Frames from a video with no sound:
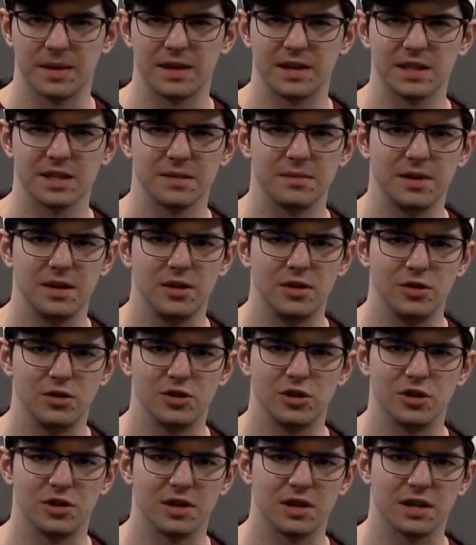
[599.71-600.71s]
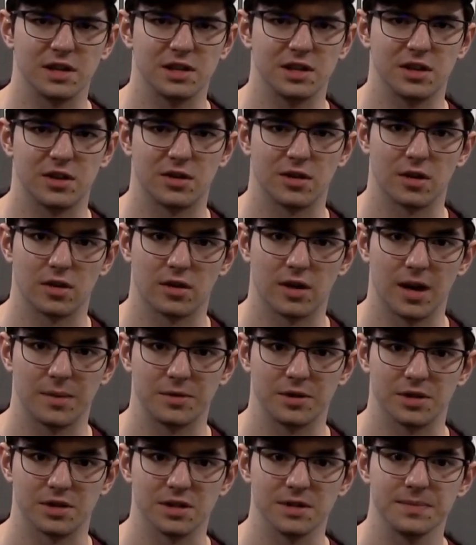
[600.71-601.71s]
that doesn't mean you shouldn't consider other
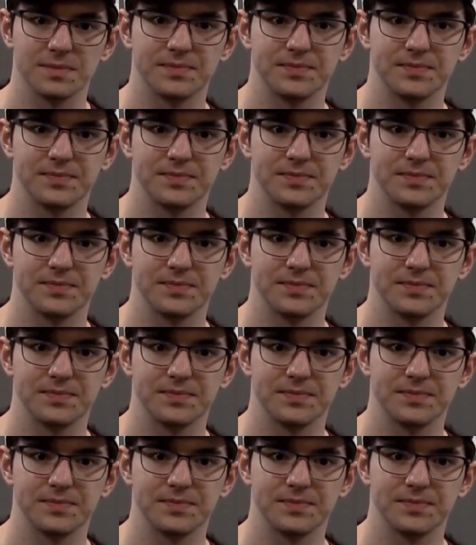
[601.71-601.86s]
options.